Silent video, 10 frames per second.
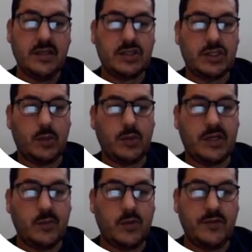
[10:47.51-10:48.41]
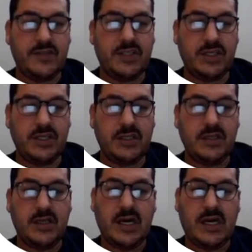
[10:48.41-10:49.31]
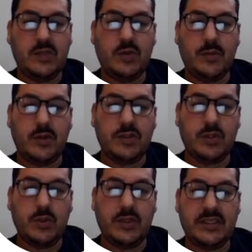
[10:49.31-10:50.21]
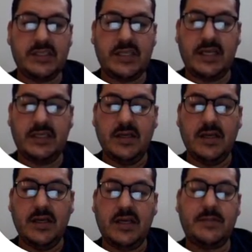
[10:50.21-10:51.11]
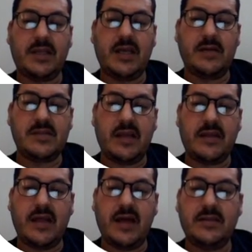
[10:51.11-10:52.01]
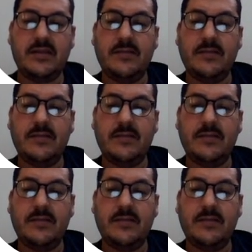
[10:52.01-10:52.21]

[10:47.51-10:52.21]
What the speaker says: So we remove she and we put who instead. It becomes like that.